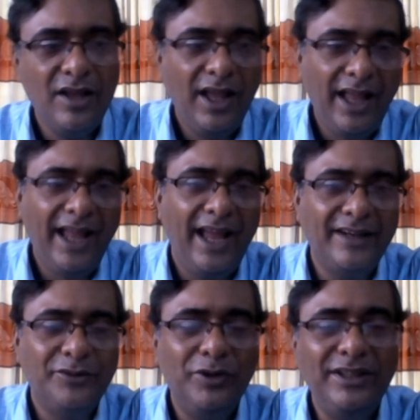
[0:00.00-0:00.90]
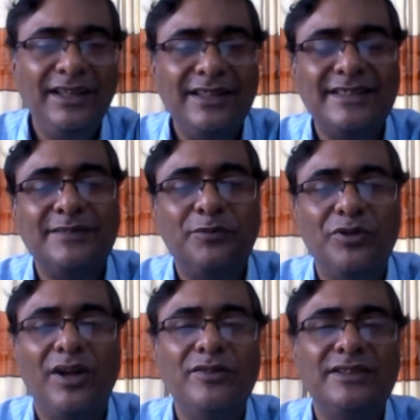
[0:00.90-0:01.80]
And whether it's
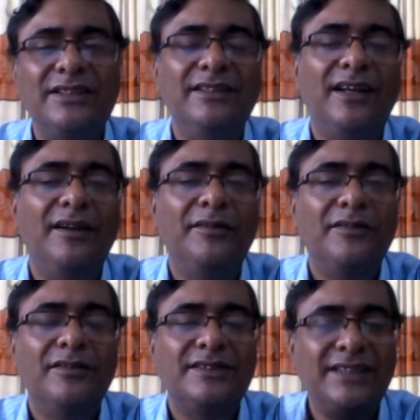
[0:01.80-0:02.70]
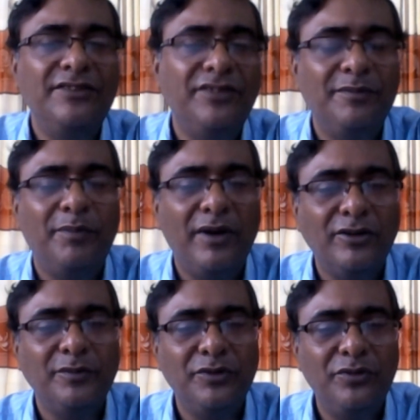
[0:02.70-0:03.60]
pronounced in the central part
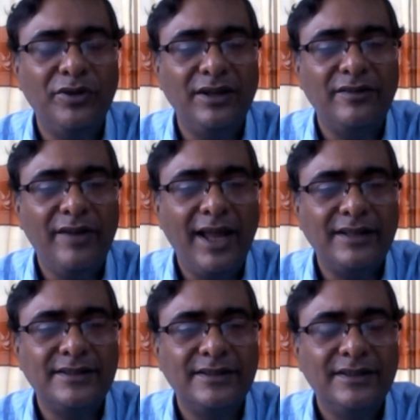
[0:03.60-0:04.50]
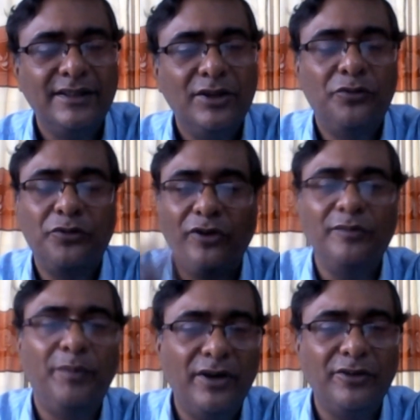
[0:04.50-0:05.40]
of the vocal tract, front
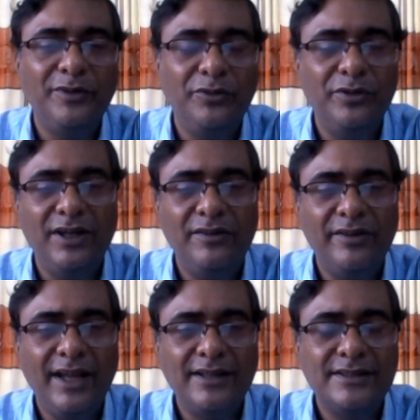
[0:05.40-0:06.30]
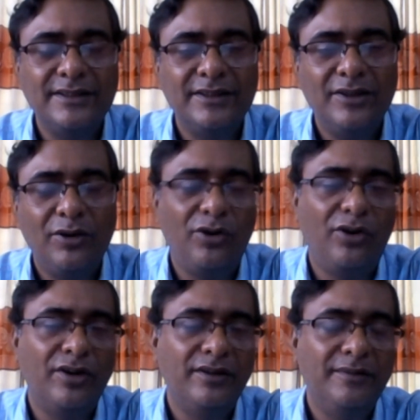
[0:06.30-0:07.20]
part of the vocal tract,
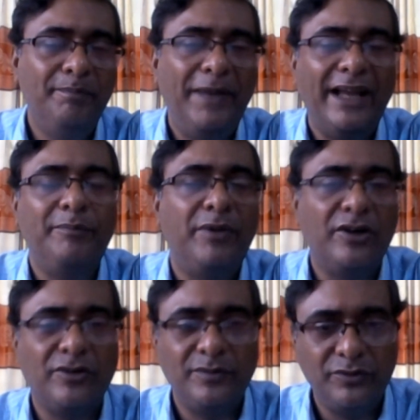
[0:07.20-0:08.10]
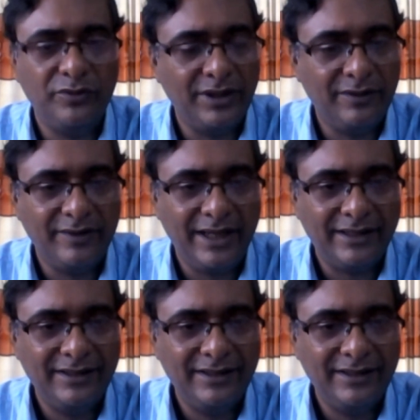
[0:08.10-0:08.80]
or back part of the vocal tract.